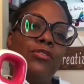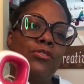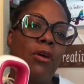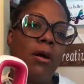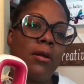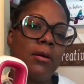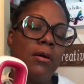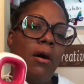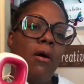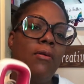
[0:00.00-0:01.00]
starter
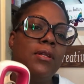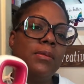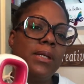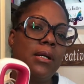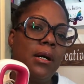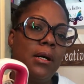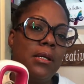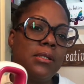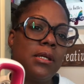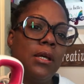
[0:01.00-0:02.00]
only
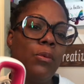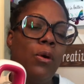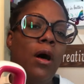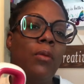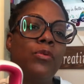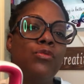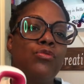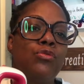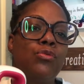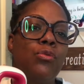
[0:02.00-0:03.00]
because it will help you
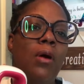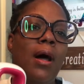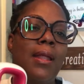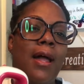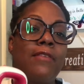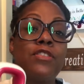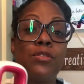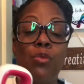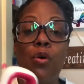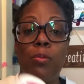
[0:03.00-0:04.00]
do a lot of
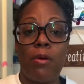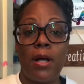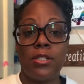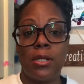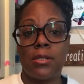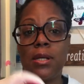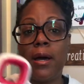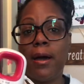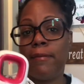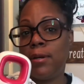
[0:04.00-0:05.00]
small projects.
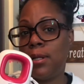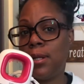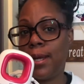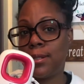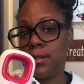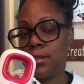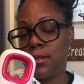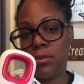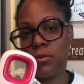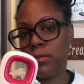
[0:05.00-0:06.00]
I really like this
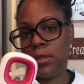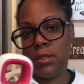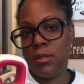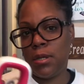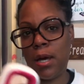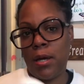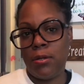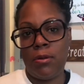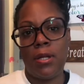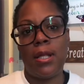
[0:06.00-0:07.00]
little mini
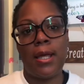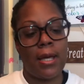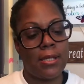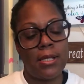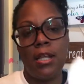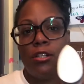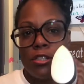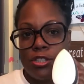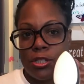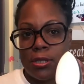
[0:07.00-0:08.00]
iron-on, and like I said, it
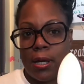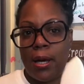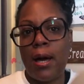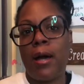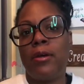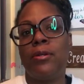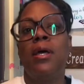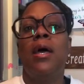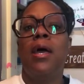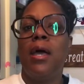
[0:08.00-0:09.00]
looks just like an iron,
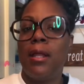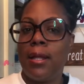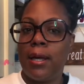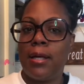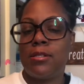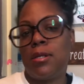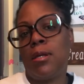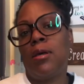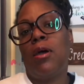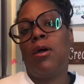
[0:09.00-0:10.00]
and like I
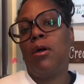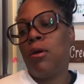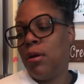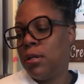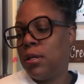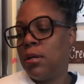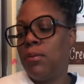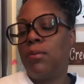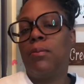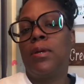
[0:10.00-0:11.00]
said earlier,
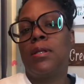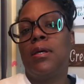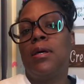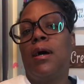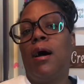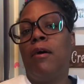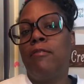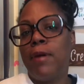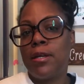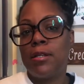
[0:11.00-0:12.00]
with a
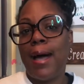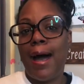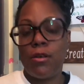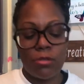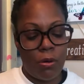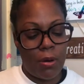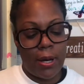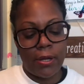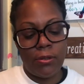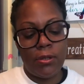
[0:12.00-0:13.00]
regular household
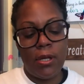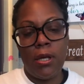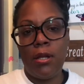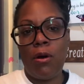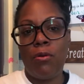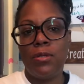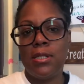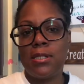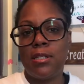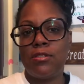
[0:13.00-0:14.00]
iron, it only
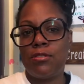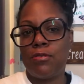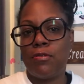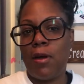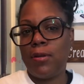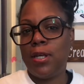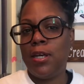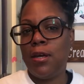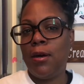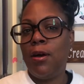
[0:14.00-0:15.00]
centers around
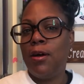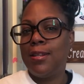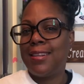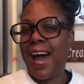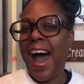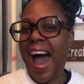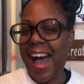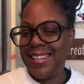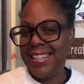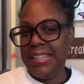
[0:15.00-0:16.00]
here, the
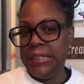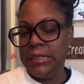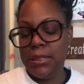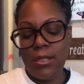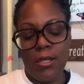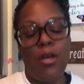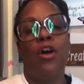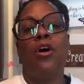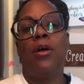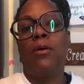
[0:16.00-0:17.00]
hot heat.
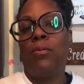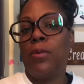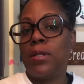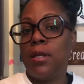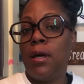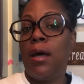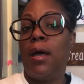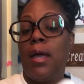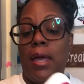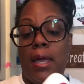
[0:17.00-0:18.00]
With the
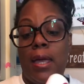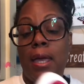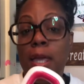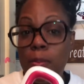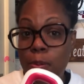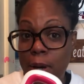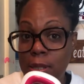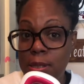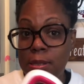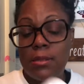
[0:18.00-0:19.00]
heat press,
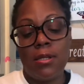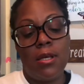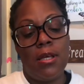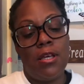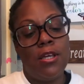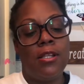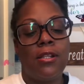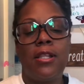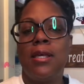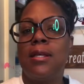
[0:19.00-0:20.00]

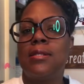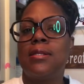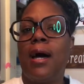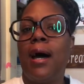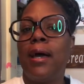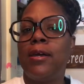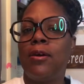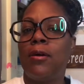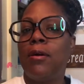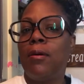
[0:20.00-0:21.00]
the
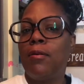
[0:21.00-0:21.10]
entire